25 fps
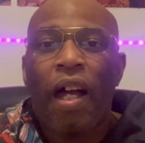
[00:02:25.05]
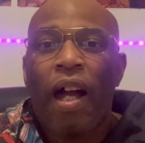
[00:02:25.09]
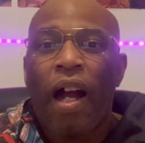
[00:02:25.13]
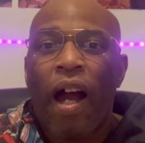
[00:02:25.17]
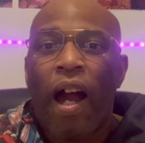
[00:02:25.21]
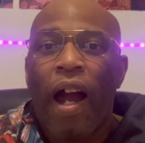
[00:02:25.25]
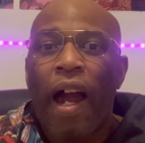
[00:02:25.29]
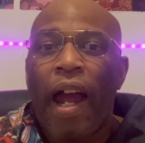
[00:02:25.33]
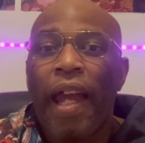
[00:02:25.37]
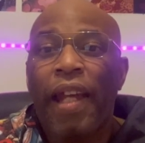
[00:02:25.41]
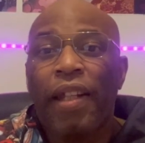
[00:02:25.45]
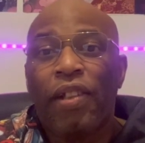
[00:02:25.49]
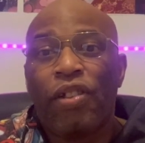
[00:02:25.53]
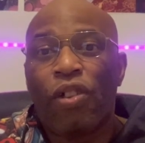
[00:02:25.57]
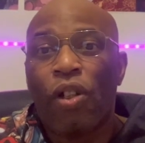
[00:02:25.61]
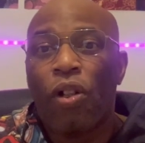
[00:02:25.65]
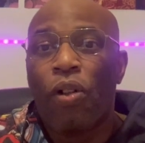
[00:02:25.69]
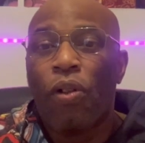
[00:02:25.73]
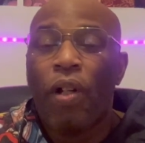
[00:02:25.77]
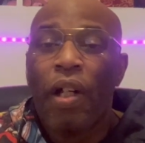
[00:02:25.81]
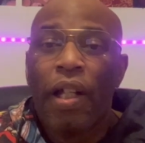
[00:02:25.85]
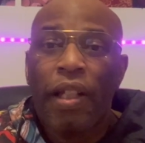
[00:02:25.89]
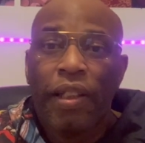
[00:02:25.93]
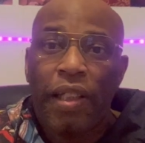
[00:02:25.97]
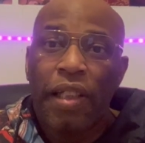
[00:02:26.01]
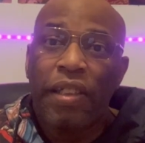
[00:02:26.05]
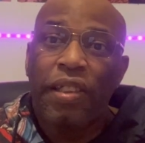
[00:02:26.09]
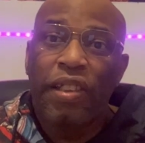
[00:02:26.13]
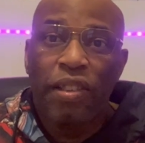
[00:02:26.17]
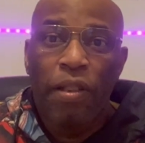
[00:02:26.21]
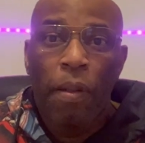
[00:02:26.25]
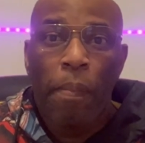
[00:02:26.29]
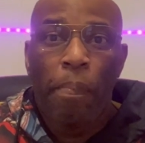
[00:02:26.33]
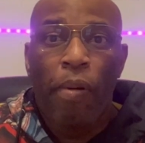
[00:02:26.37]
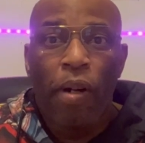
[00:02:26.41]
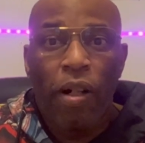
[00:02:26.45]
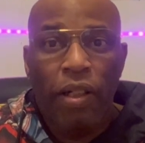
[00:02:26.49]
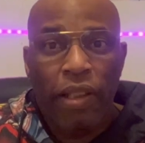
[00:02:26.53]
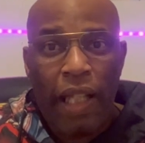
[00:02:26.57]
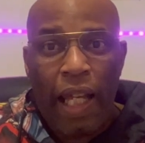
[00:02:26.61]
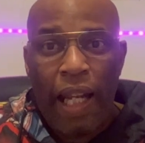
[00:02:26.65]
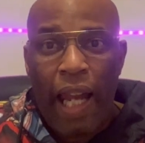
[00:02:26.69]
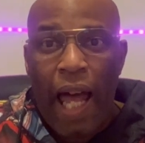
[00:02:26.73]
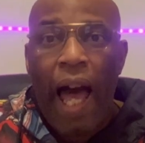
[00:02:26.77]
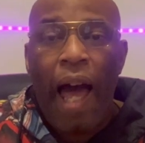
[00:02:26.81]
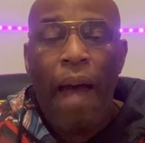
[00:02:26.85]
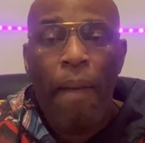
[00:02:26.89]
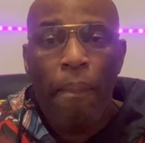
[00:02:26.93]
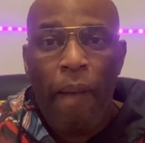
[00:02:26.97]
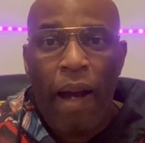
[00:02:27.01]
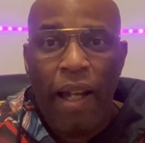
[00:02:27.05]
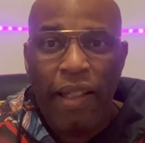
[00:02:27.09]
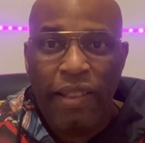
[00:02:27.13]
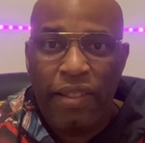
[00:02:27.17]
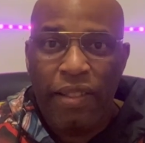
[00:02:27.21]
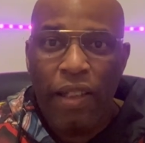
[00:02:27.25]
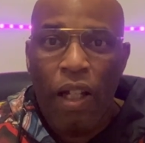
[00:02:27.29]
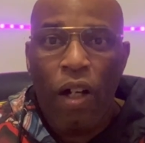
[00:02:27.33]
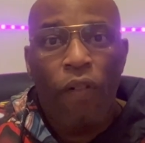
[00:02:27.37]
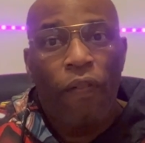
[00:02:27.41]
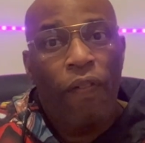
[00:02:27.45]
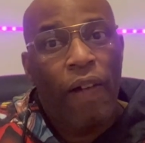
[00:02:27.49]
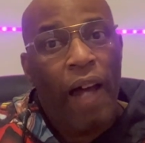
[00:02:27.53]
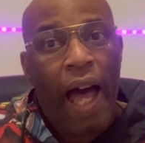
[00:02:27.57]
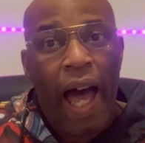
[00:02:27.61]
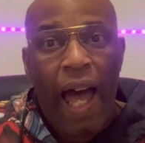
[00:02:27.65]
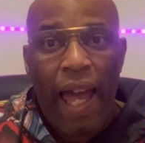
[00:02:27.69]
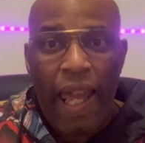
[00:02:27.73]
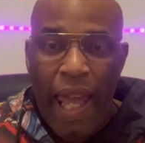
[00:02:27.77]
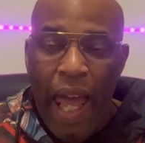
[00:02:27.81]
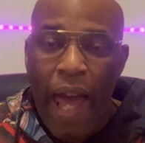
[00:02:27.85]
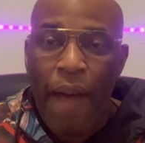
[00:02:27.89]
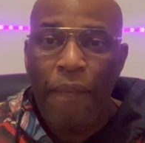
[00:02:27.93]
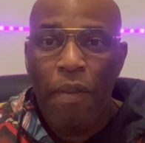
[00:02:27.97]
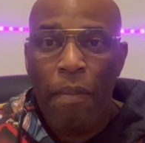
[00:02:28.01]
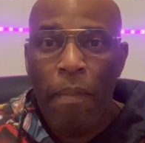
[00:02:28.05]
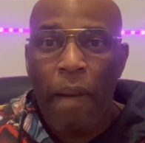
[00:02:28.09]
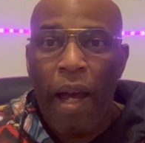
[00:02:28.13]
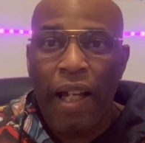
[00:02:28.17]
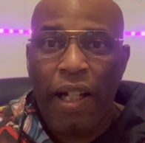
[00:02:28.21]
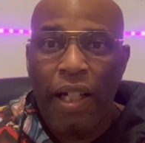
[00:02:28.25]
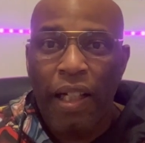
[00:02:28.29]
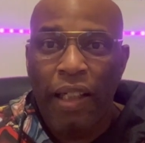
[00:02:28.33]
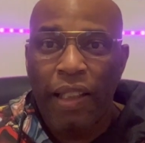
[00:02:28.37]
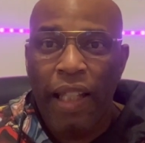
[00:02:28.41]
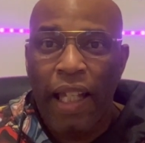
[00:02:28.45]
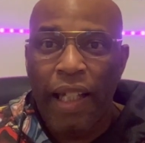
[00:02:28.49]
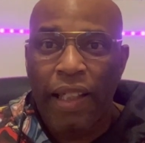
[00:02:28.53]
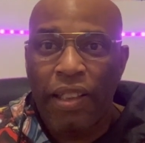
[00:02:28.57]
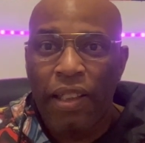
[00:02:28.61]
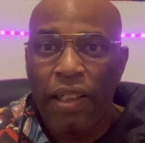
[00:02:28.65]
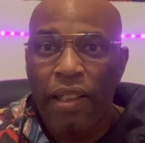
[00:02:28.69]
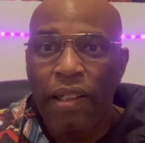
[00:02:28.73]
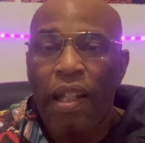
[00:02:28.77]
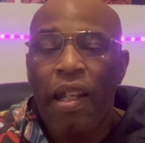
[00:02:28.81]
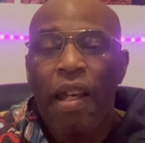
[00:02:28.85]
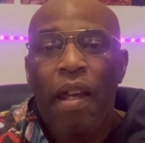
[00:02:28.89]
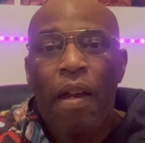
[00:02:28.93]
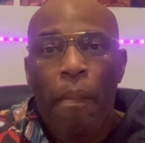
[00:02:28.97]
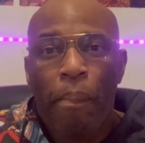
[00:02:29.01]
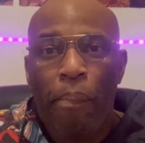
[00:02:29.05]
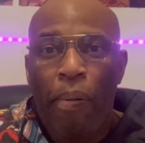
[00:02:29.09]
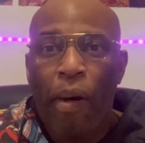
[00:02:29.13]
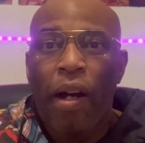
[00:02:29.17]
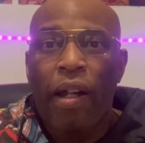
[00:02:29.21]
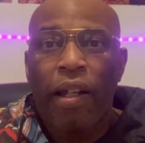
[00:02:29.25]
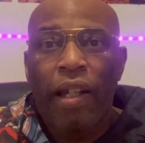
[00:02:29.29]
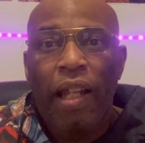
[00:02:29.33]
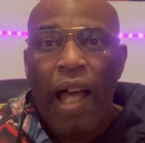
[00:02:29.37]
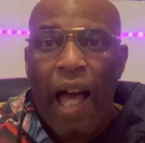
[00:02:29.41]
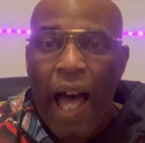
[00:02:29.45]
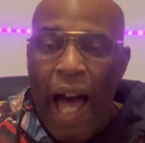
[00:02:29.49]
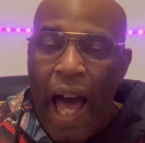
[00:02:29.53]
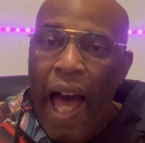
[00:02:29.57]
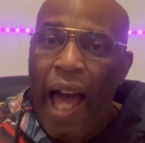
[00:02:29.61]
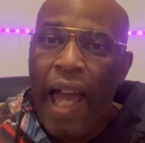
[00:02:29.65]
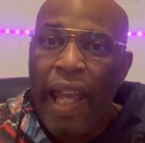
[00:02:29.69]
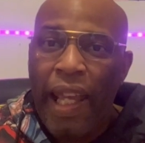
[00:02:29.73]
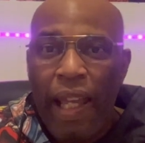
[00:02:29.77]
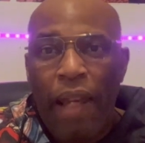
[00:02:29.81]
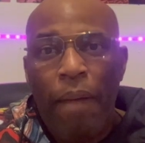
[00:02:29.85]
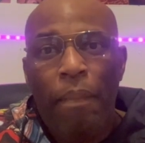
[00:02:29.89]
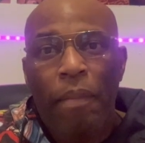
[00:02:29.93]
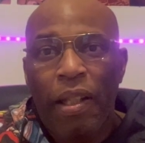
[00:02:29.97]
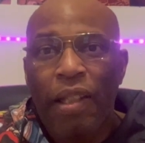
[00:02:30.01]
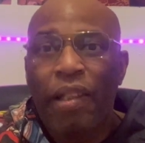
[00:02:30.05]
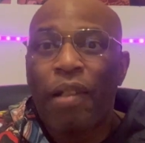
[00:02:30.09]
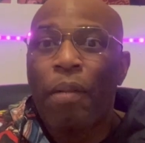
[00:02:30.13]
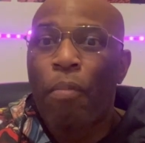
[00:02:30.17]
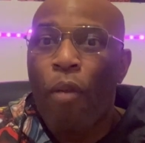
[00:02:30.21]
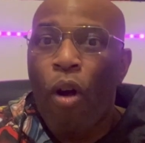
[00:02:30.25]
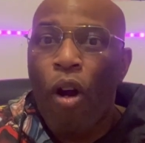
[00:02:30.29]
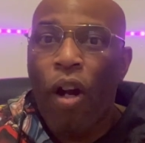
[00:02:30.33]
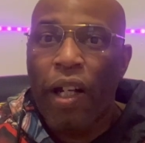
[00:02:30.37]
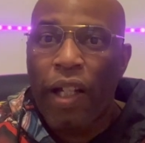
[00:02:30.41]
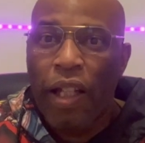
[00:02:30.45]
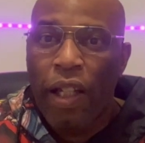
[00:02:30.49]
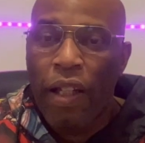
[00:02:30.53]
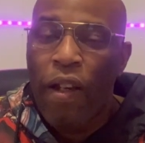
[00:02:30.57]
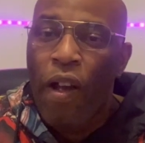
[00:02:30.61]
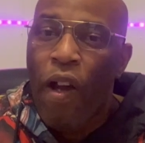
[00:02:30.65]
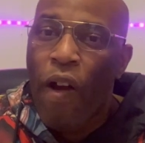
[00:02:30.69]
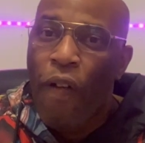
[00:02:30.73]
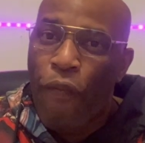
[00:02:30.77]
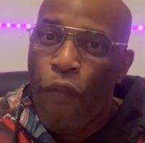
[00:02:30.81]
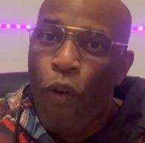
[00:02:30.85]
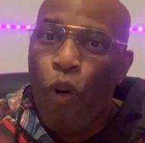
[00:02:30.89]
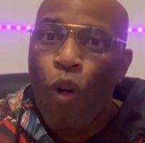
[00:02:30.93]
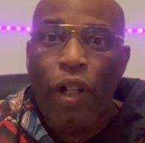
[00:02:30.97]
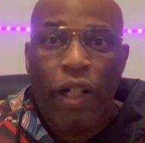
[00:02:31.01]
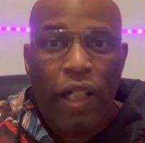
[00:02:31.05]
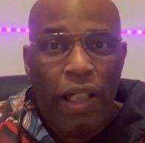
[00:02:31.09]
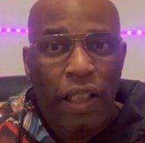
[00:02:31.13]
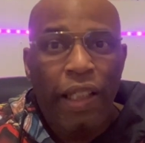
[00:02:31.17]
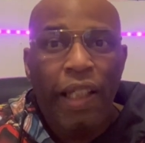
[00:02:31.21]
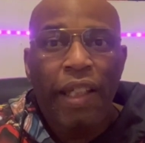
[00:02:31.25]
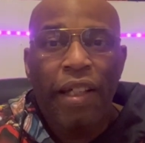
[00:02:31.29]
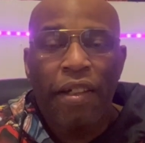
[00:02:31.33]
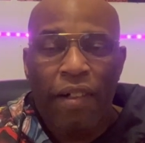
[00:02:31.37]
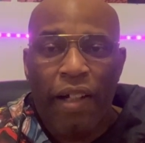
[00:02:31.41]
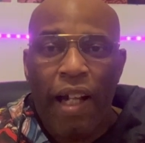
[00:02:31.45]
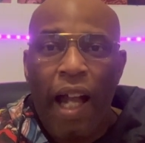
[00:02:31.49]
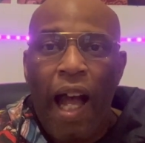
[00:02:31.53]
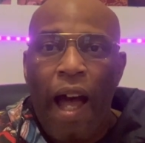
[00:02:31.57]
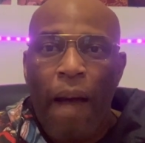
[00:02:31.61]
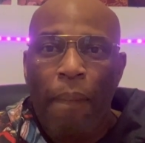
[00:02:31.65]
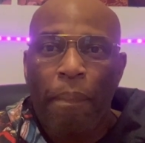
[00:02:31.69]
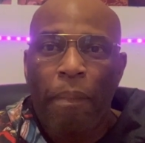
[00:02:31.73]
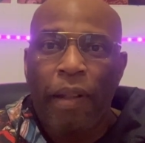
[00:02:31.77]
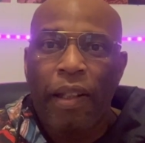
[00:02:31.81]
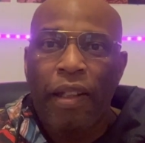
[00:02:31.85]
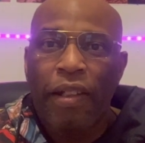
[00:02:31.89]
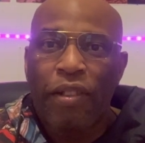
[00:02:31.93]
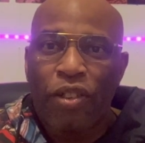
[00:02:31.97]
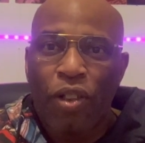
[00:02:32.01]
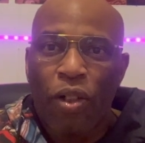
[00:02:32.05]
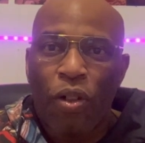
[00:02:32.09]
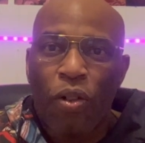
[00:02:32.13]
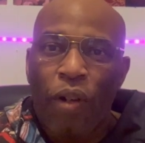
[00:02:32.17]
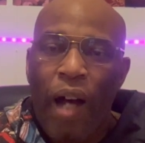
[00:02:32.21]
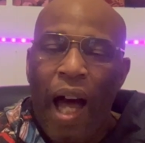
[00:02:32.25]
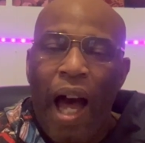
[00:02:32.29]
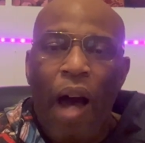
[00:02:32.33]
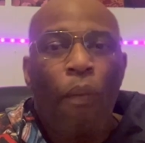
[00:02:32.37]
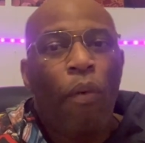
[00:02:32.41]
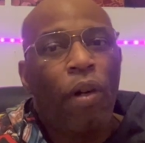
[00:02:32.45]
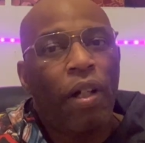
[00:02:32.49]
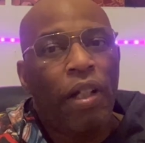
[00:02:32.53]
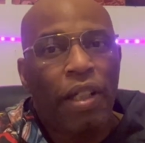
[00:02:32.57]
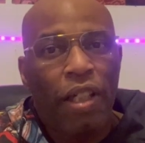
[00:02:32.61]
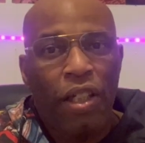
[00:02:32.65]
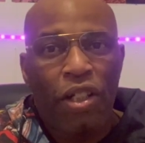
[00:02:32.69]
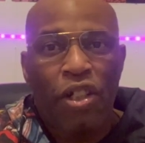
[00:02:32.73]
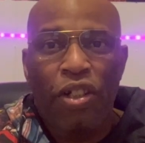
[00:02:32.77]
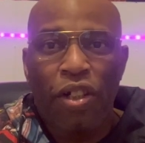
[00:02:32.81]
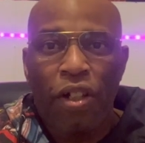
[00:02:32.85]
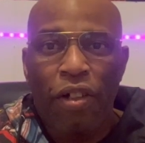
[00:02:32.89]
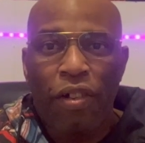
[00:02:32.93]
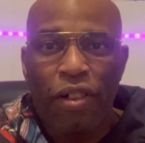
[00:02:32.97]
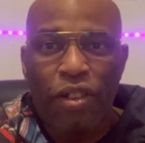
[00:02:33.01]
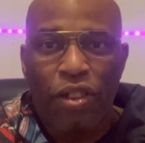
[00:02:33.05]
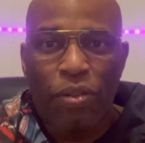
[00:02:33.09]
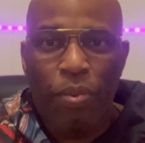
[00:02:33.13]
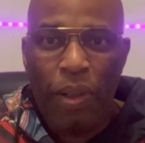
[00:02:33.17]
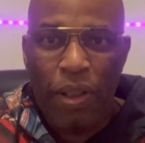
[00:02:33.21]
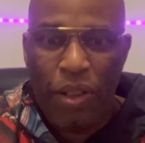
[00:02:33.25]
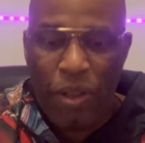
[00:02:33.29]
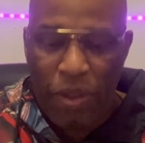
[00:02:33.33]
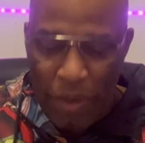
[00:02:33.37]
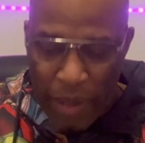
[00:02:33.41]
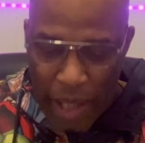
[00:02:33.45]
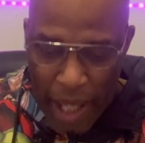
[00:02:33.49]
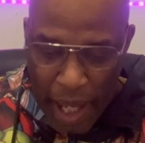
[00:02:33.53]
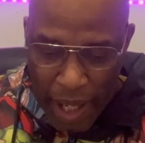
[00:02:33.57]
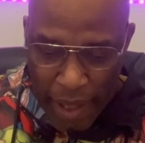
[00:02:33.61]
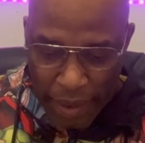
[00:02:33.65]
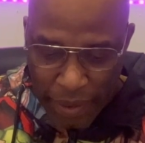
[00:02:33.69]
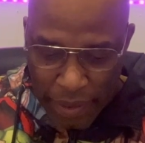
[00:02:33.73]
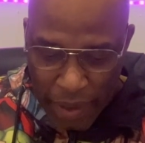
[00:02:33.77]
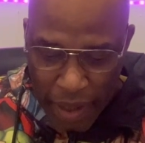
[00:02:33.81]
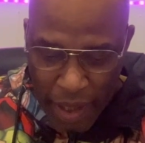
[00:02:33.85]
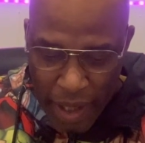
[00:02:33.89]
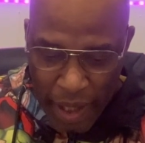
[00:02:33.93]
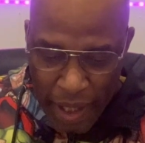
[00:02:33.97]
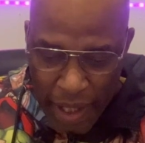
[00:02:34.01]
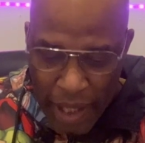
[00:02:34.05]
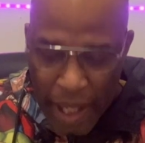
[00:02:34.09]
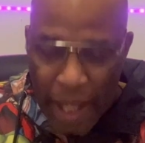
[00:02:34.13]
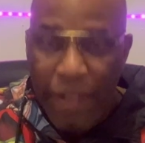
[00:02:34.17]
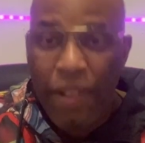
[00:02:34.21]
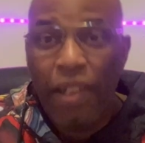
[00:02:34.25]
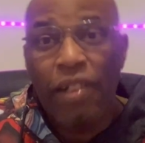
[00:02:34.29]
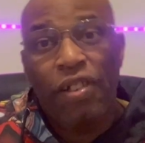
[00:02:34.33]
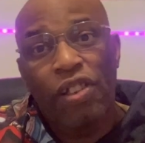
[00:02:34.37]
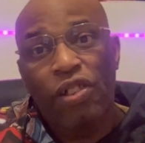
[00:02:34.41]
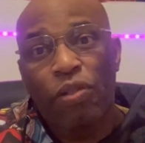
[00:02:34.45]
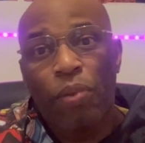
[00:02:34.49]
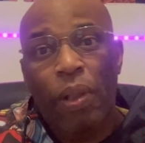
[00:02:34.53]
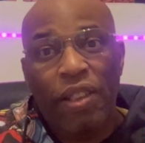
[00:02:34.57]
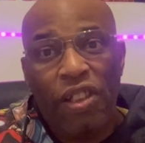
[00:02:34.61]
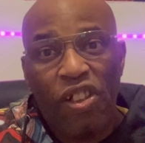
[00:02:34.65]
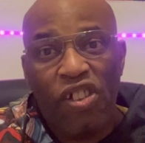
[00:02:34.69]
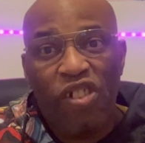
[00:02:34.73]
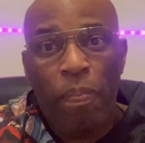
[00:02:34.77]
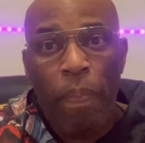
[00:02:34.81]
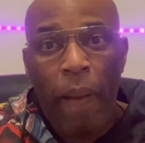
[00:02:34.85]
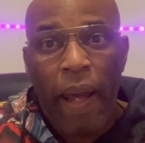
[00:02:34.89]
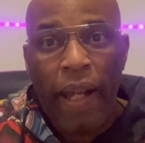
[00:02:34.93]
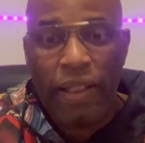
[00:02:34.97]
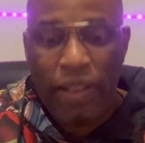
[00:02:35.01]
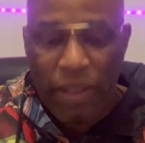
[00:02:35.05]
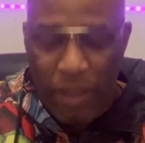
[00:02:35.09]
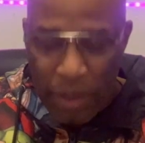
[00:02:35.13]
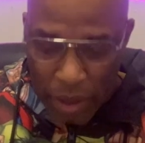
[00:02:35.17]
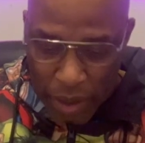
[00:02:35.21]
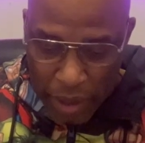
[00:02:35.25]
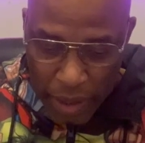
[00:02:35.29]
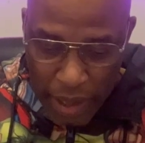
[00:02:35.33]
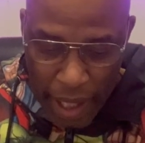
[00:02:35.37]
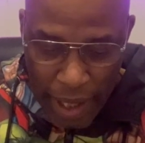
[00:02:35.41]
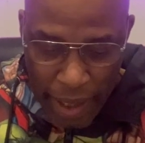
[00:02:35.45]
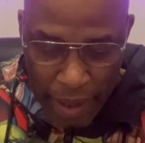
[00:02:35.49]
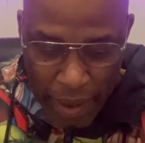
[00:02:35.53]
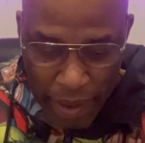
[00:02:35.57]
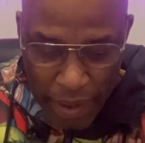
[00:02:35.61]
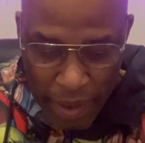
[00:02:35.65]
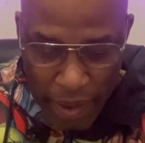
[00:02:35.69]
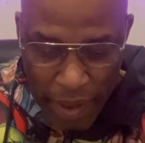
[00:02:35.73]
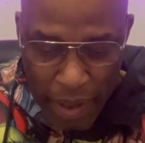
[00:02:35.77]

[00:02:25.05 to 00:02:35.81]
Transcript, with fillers: All right, so this is a book that I myself I have in my collection, but I am in the market for a cleaner copy. So I wanted to share this with you guys. And this is what the specs look like.